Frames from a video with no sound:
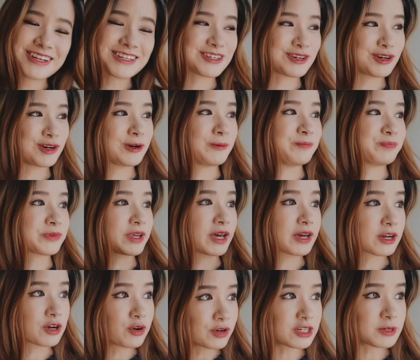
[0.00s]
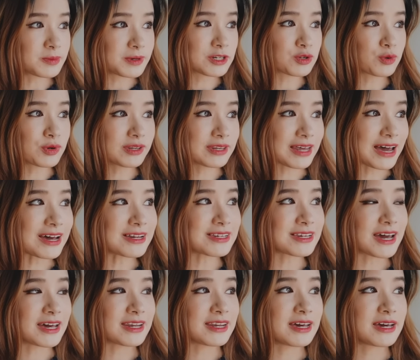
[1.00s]
So going to be doing that.
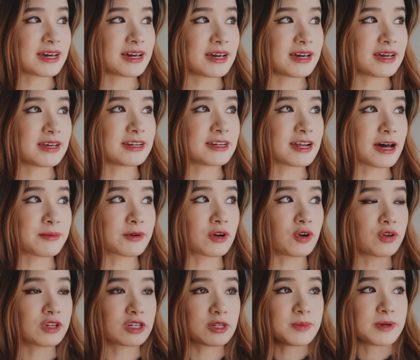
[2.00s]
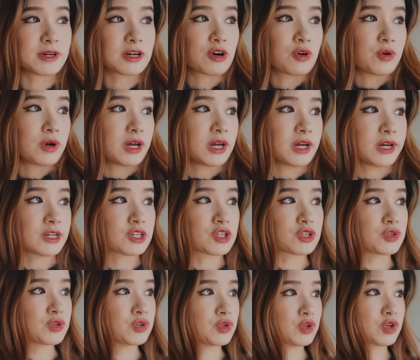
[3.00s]
And then I'm going to be going
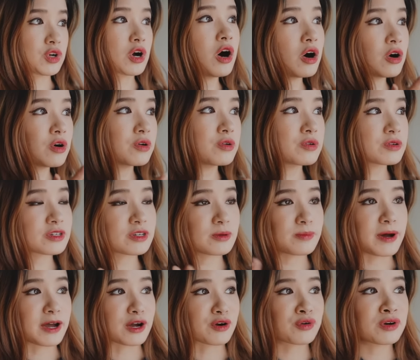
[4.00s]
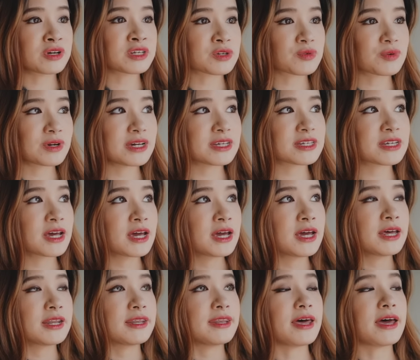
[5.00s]
to Coles to buy groceries.
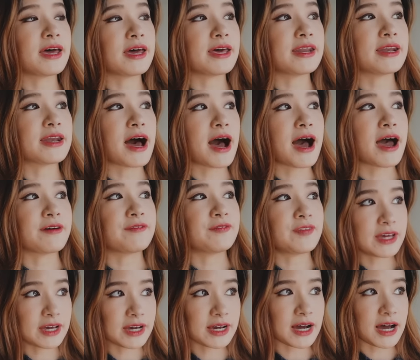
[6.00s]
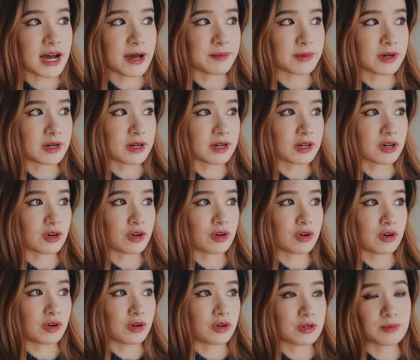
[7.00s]
Then I think I'm gonna
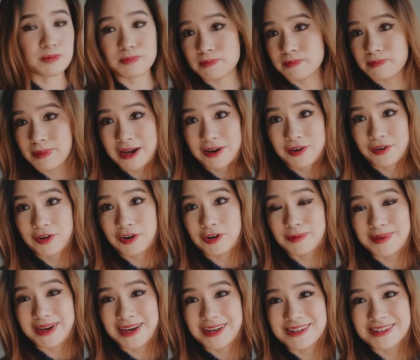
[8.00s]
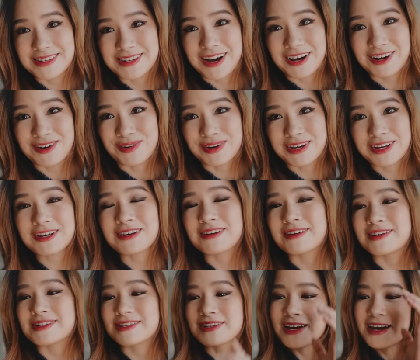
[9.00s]
go back home and start cooking
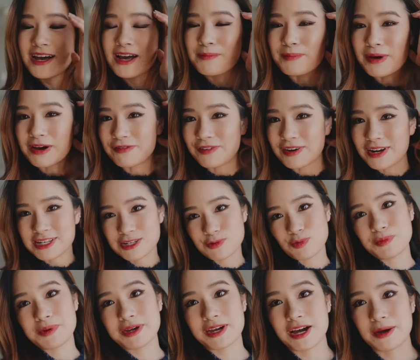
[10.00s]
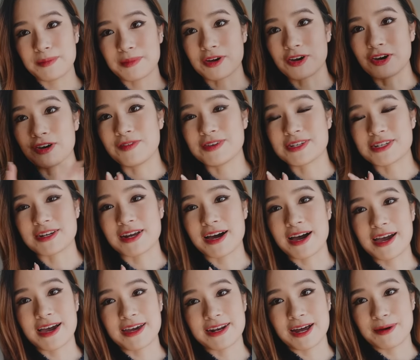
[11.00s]
because my friends will be coming over
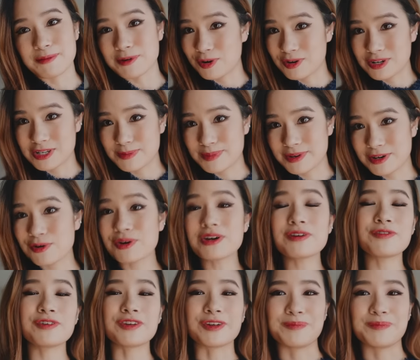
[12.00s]
tonight and I'm going to be cooking for